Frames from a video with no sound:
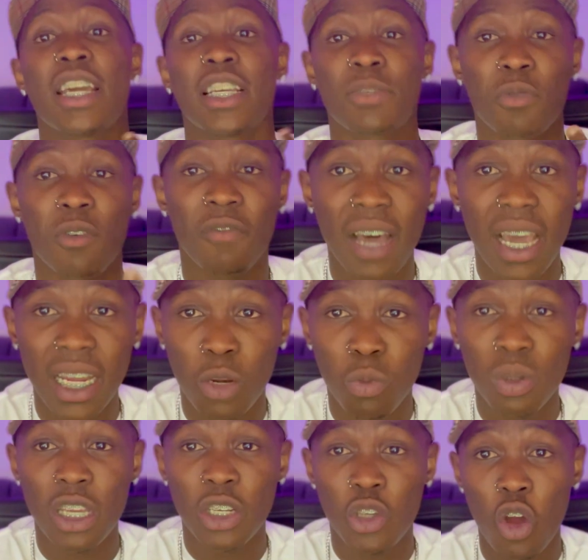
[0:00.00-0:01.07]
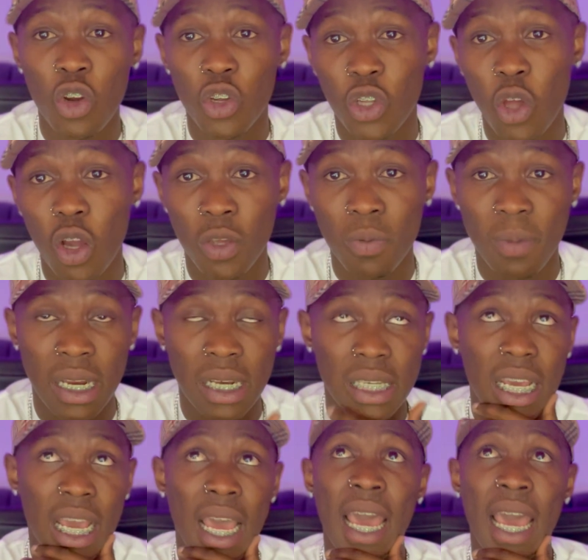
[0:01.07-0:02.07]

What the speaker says: has provided with on the document,